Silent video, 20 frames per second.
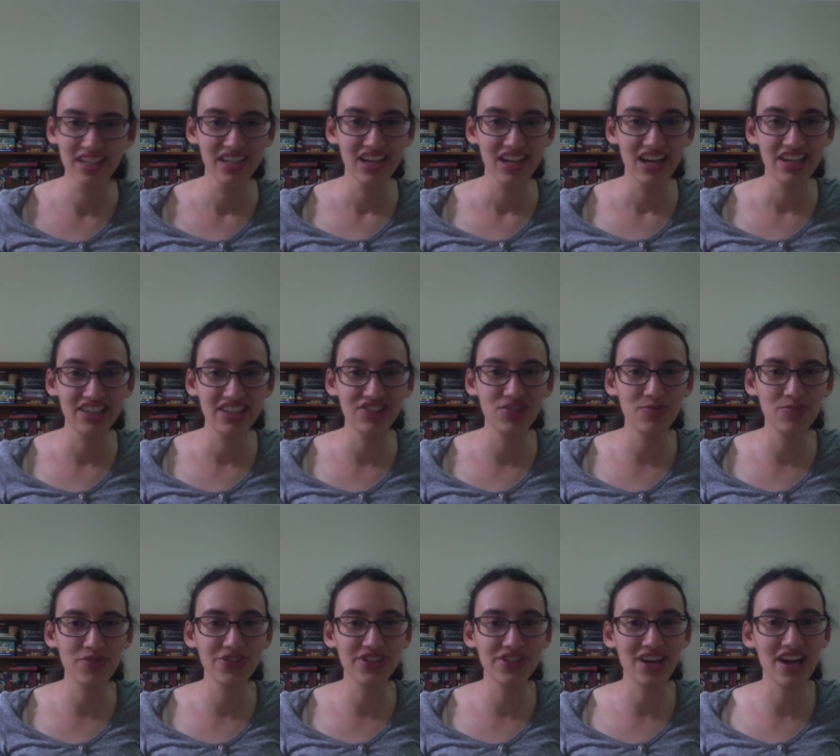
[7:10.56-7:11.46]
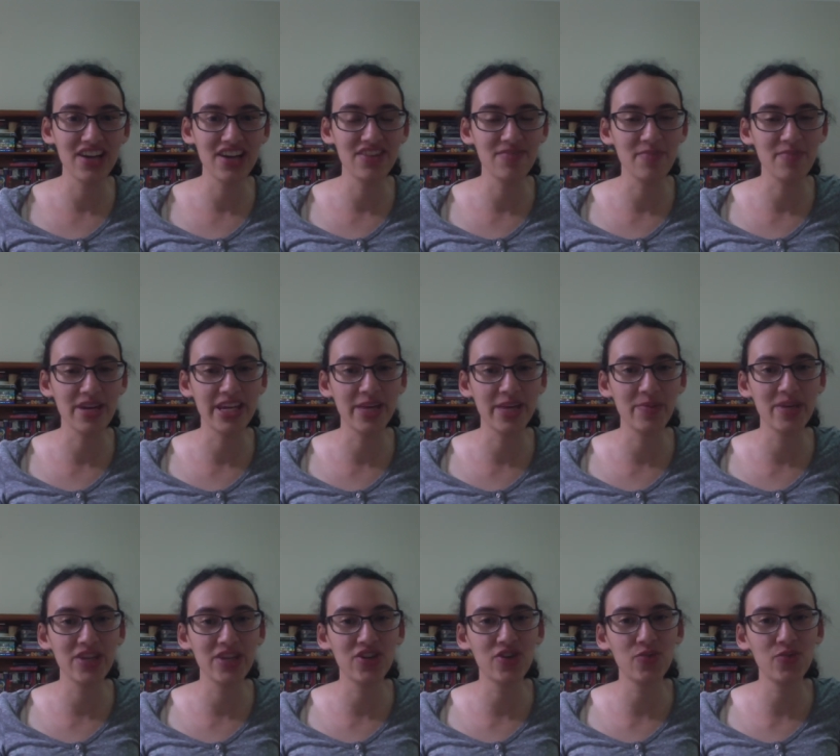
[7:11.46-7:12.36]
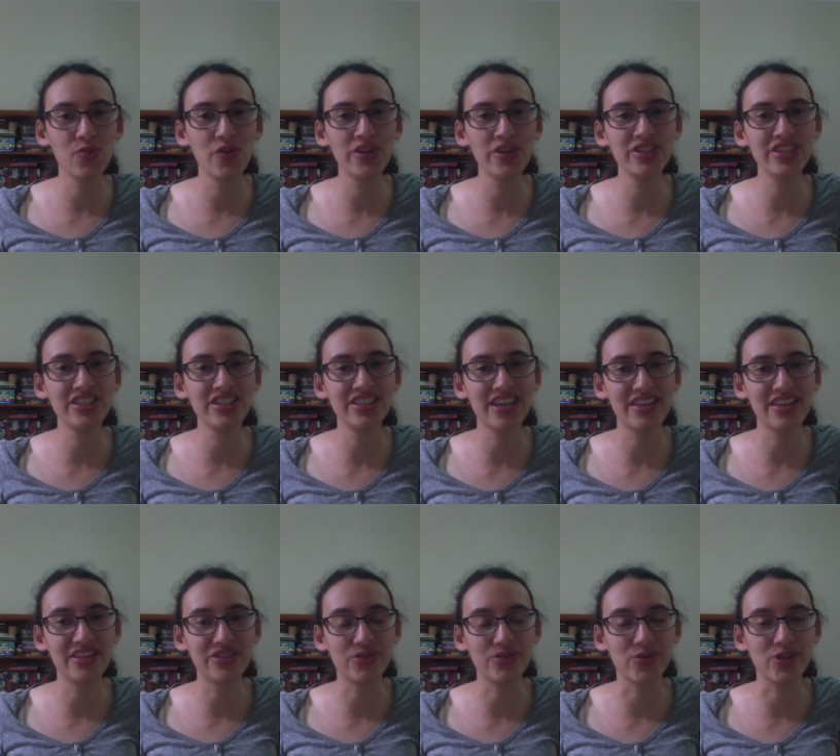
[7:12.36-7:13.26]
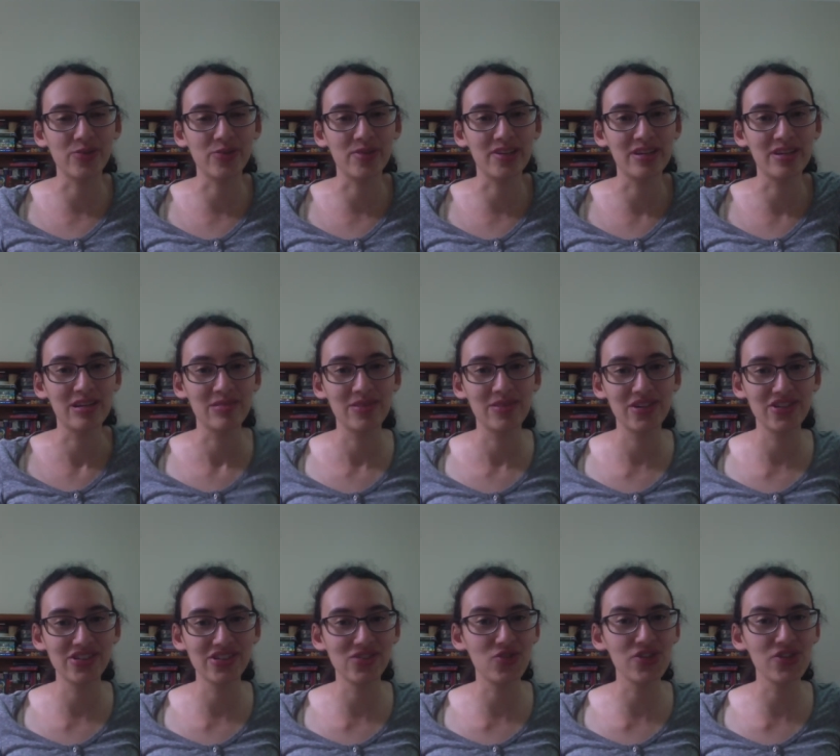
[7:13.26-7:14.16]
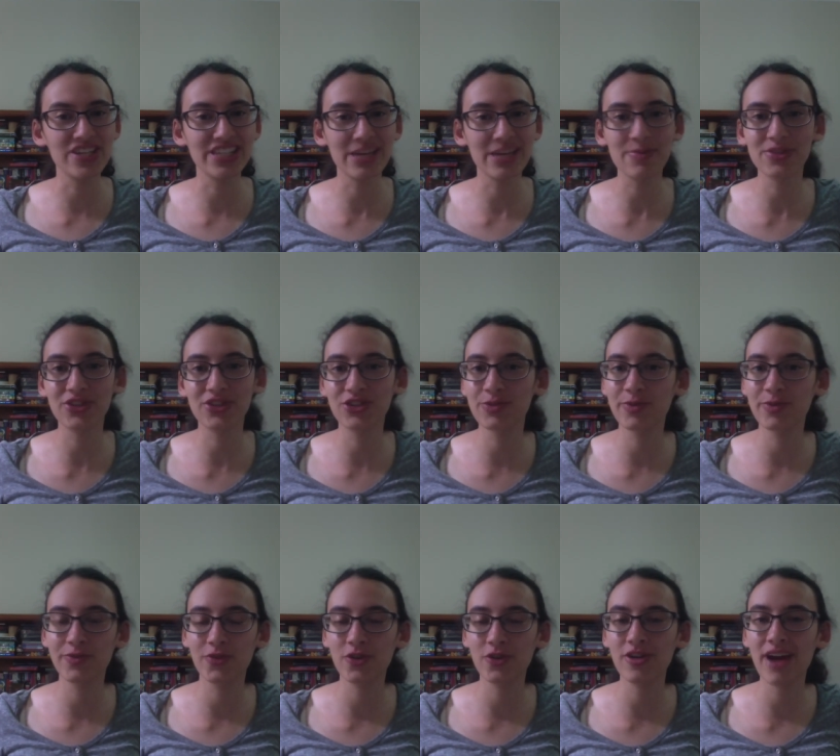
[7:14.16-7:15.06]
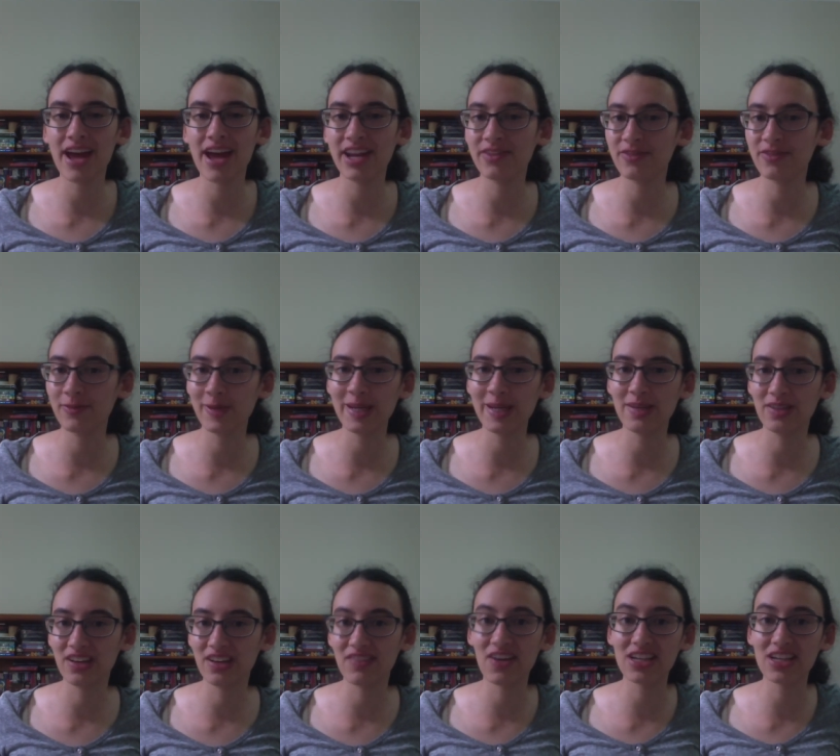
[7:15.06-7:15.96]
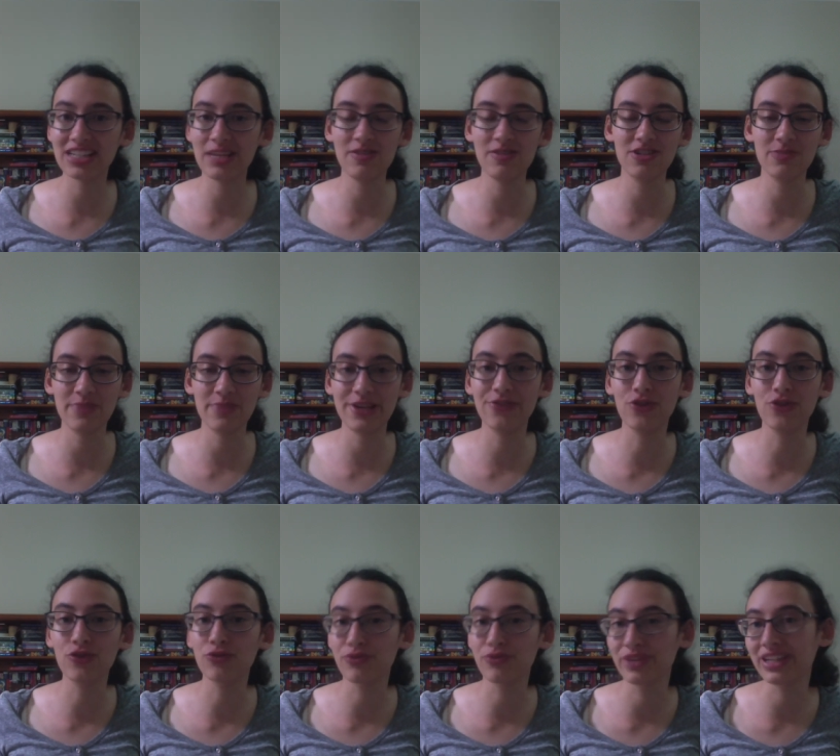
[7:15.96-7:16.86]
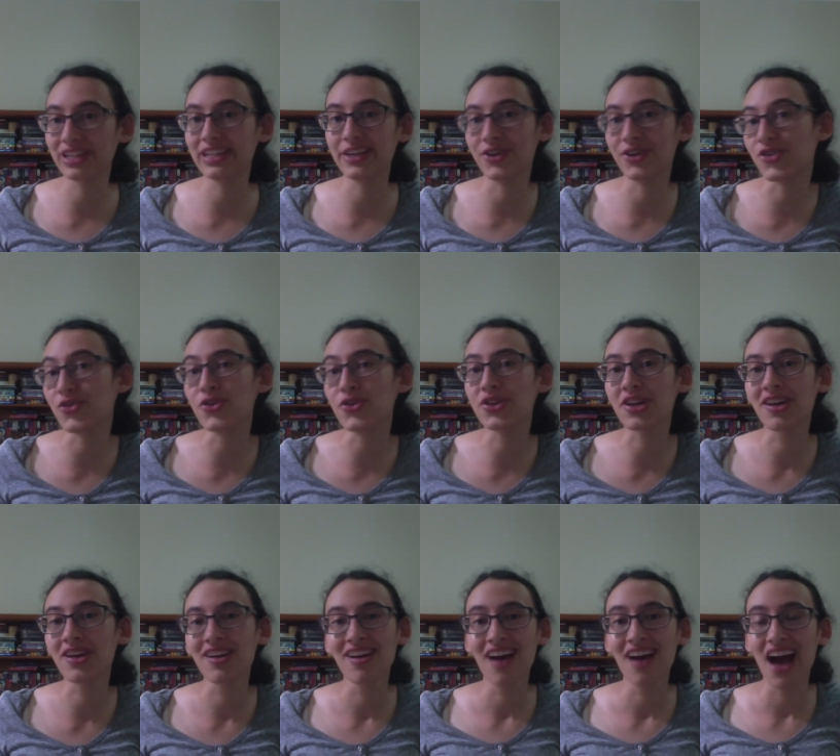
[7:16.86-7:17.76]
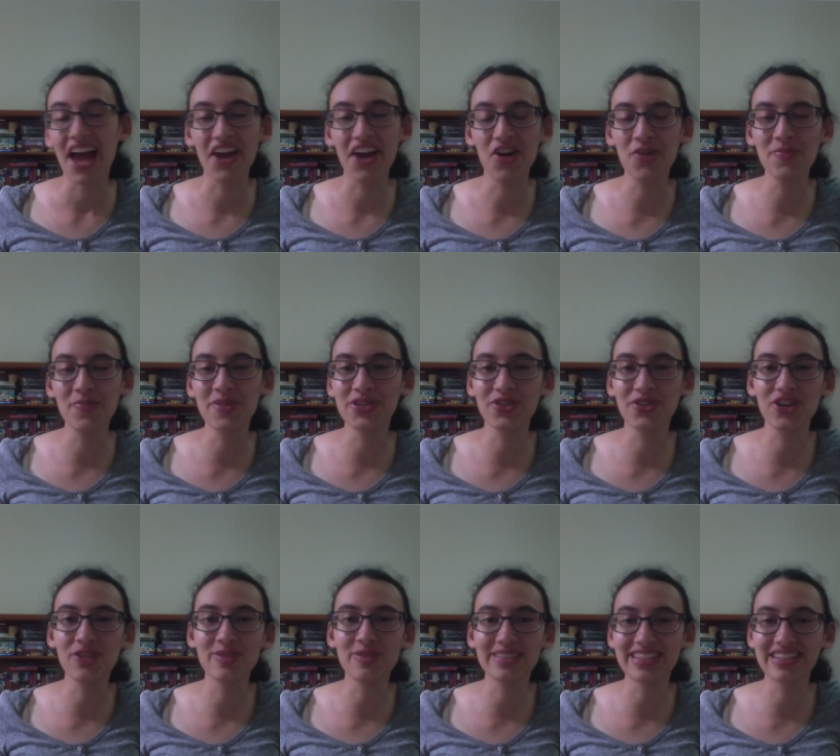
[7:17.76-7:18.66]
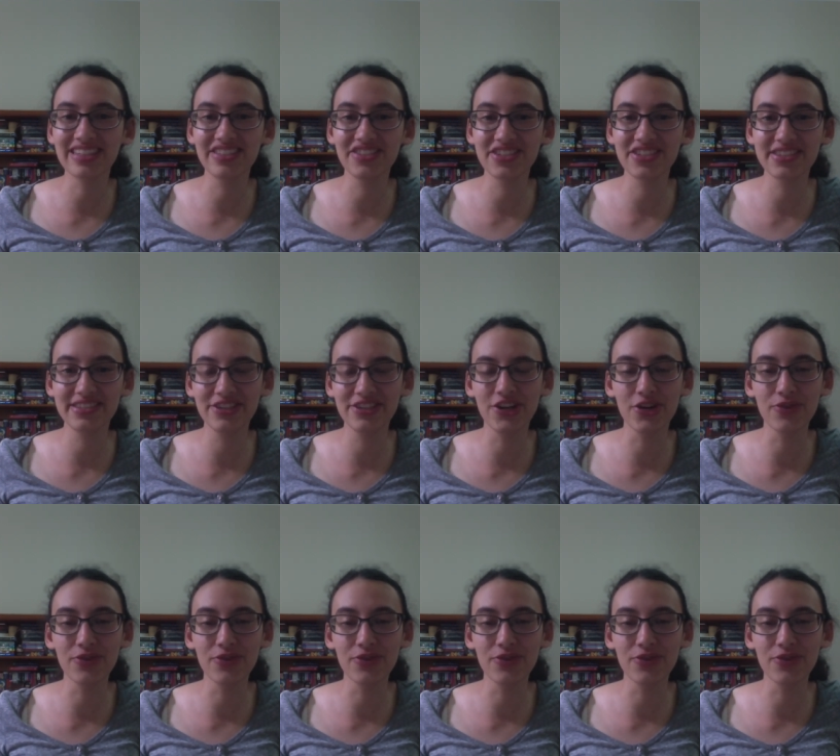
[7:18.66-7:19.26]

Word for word: It's almost kind of making me not want to start the tournament, because all these episodes beforehand have, been, have actually just been all really good. I hope the tournament doesn't just, you know,